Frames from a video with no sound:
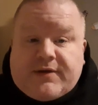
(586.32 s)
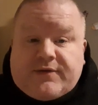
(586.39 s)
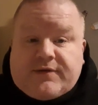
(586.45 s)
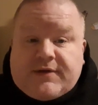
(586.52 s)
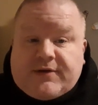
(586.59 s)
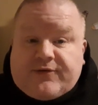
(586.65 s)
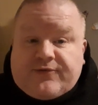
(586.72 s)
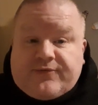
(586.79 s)

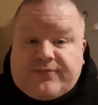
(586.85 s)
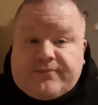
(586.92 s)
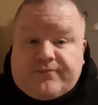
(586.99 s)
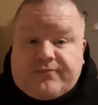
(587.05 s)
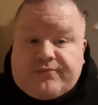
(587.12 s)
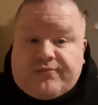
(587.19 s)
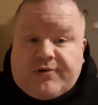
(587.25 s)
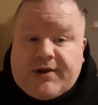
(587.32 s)
That's
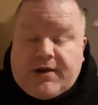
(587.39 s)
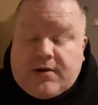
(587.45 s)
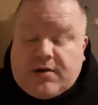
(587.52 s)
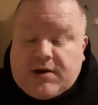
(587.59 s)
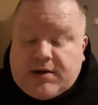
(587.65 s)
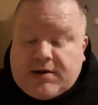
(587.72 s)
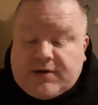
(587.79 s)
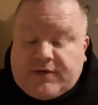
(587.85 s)
really all
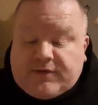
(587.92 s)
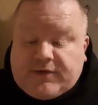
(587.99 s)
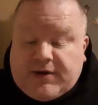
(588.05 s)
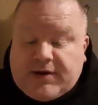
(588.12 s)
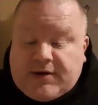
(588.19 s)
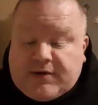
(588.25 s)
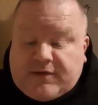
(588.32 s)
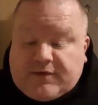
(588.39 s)
I gotta say
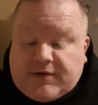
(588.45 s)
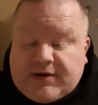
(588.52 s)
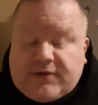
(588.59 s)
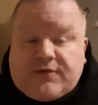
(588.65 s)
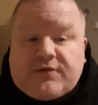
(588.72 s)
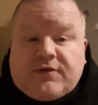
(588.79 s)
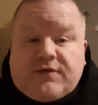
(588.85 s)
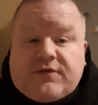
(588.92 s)
in this.
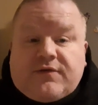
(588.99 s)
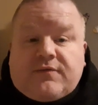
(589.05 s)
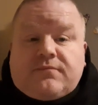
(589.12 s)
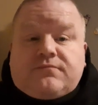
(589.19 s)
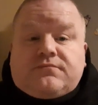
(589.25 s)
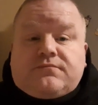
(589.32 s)
Let's just,